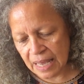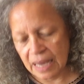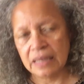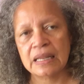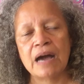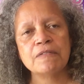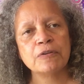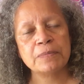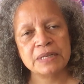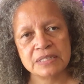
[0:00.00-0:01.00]
Allow for
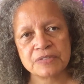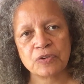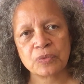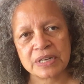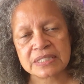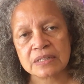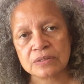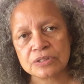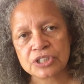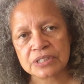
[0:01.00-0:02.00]
peaceful
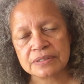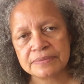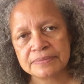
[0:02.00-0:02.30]
resolution.